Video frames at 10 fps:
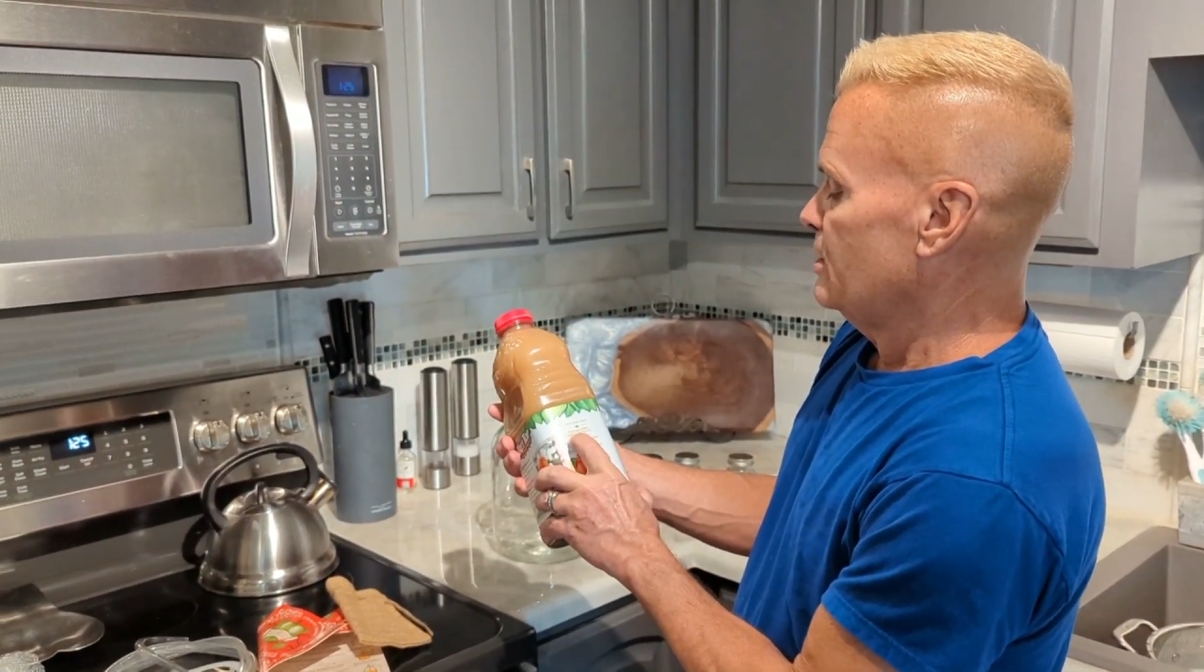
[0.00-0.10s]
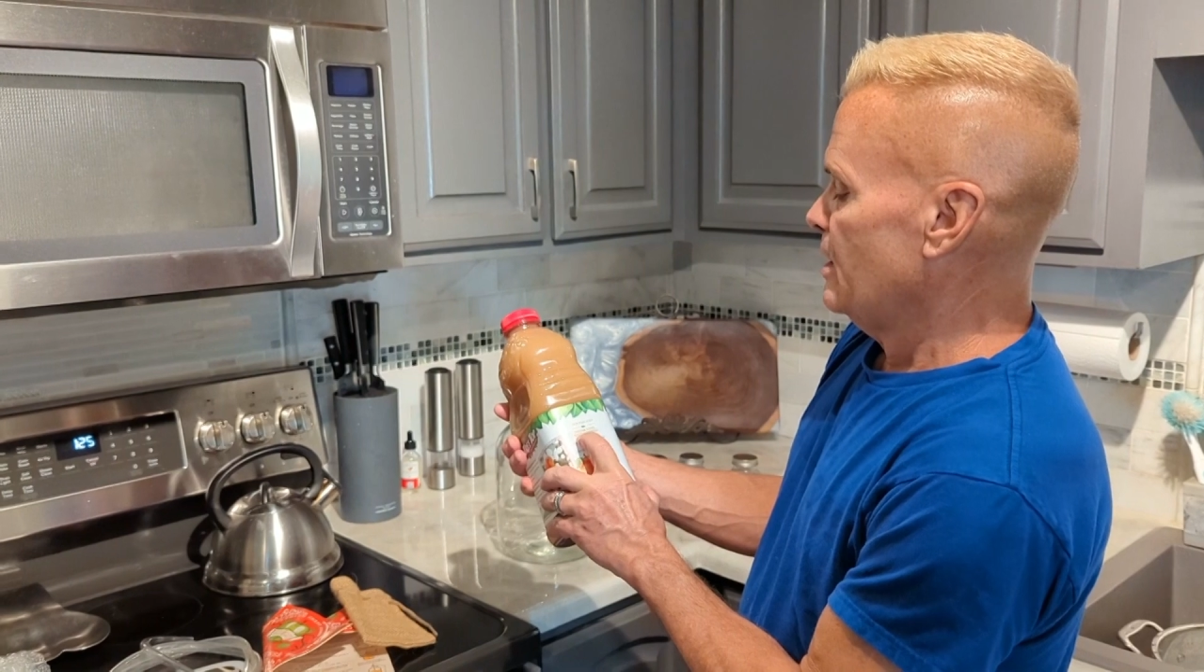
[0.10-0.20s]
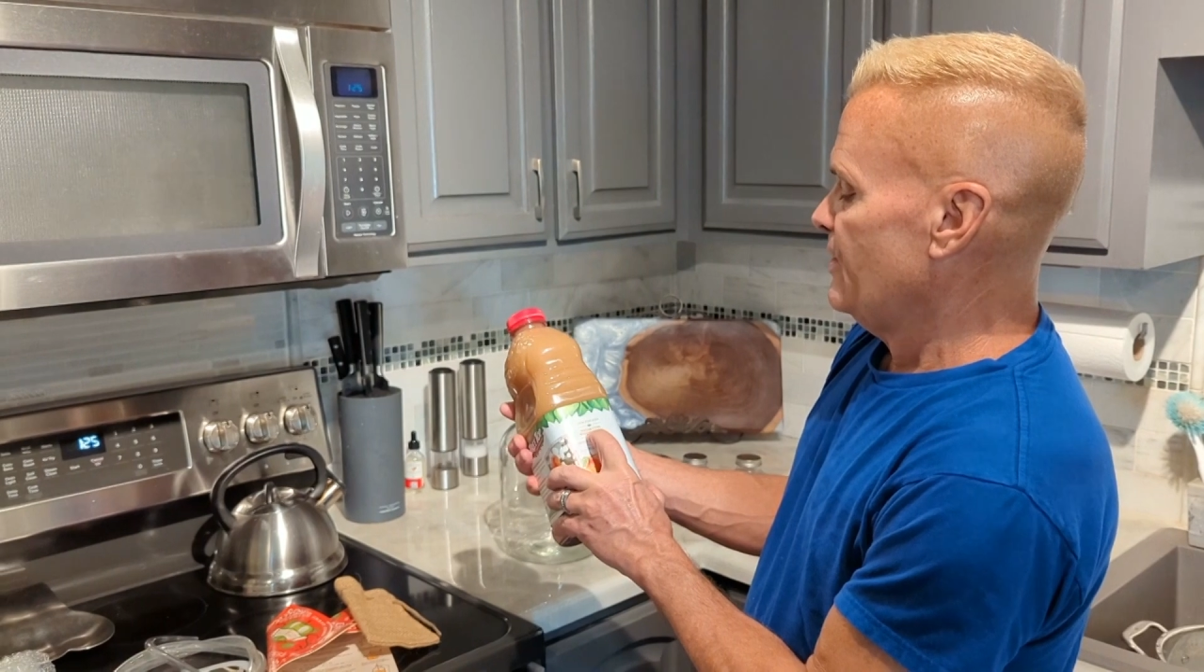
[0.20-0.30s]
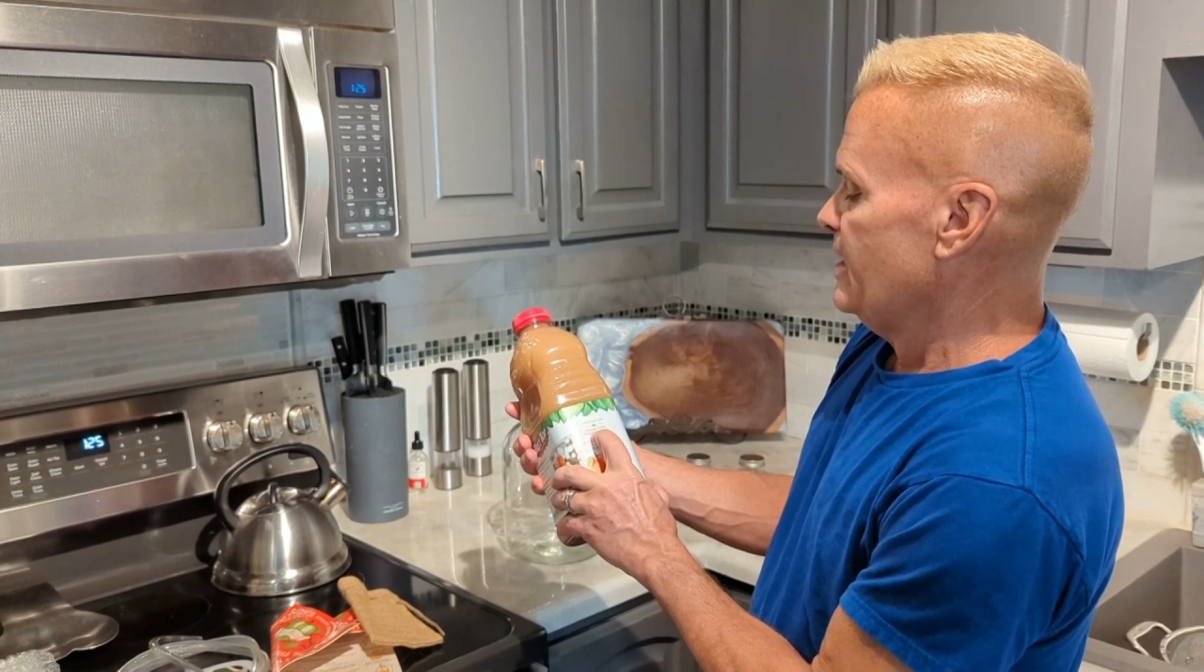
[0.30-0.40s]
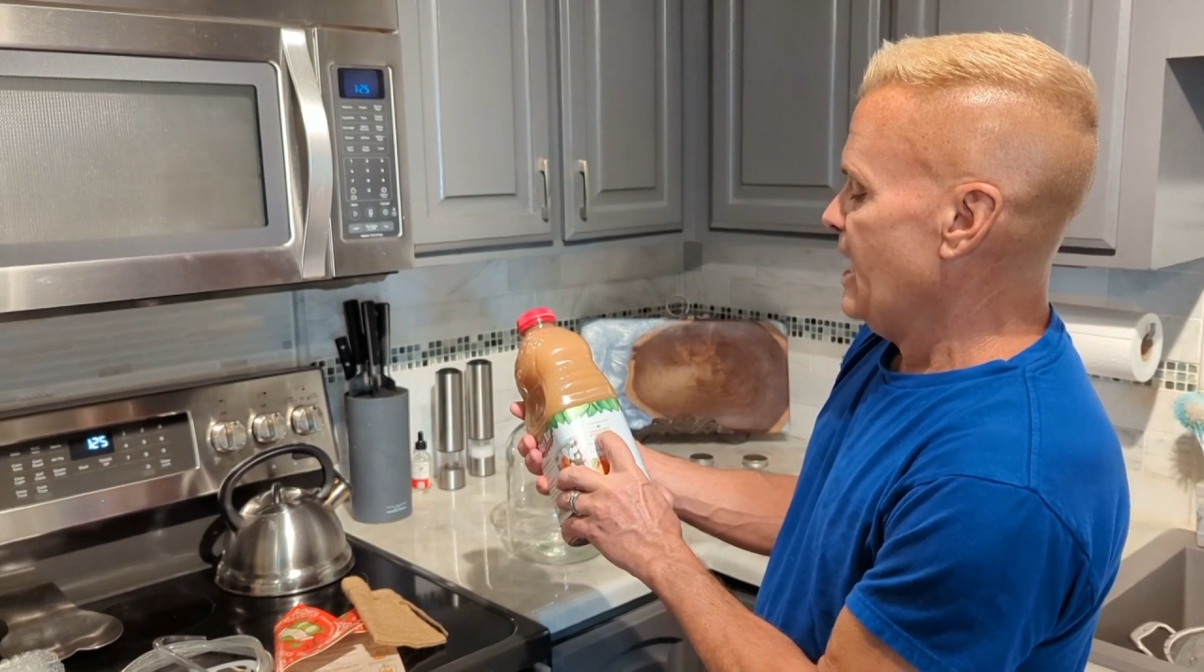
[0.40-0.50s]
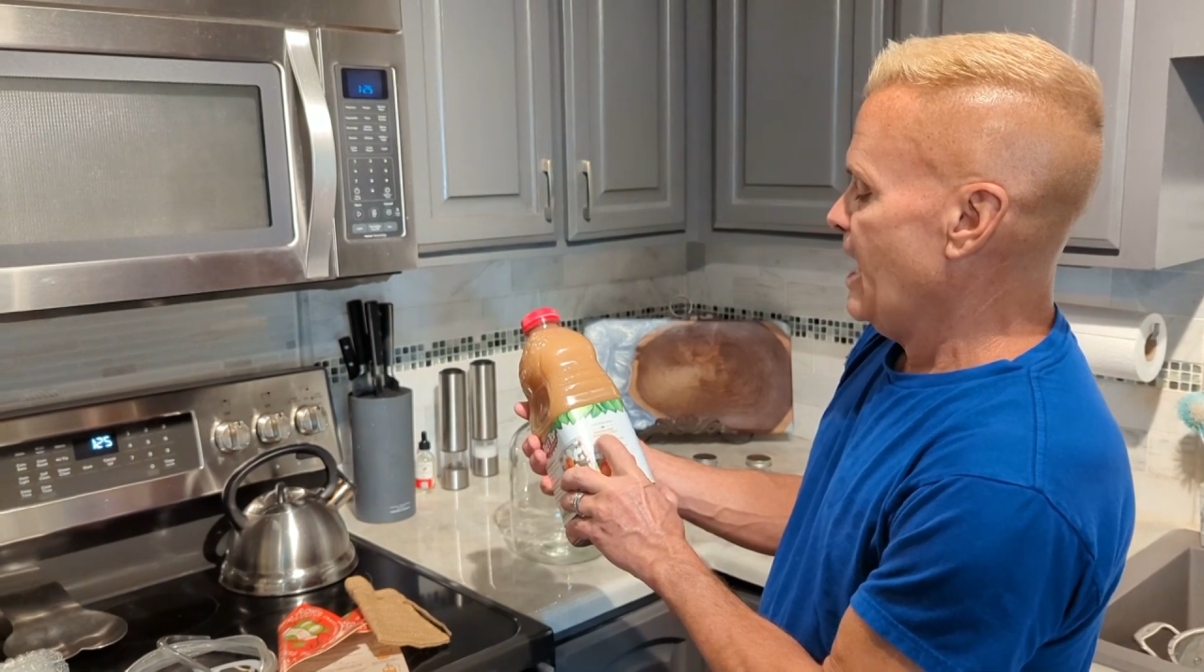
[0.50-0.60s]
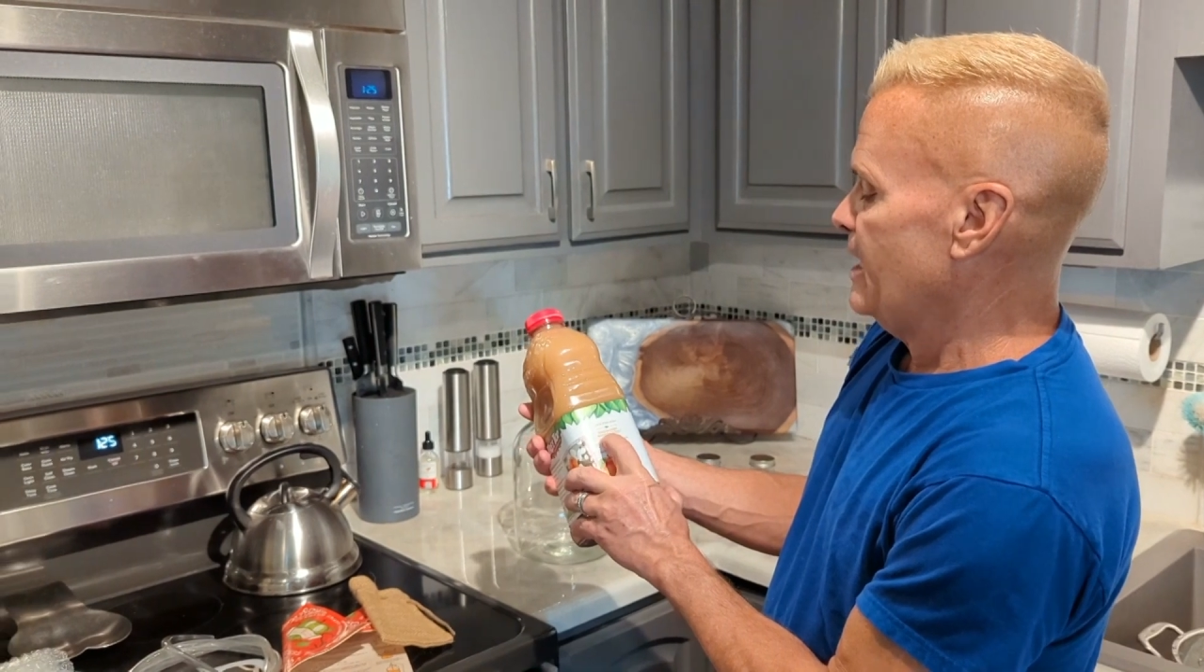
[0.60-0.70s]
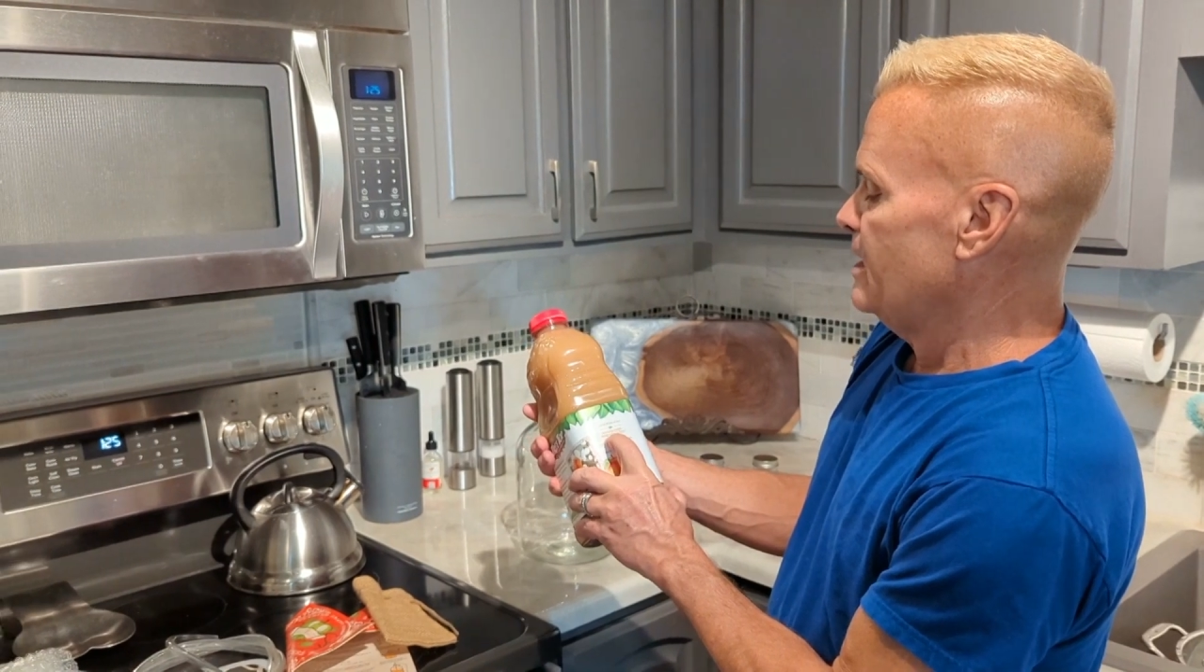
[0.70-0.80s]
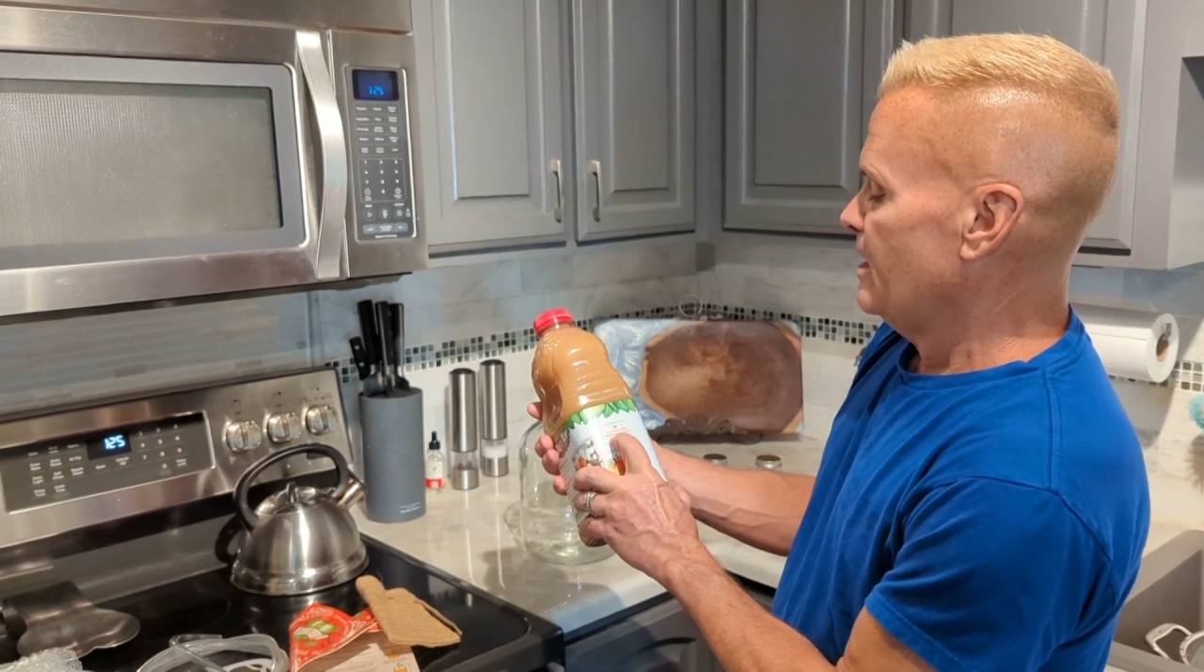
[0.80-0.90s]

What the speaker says: nothing added,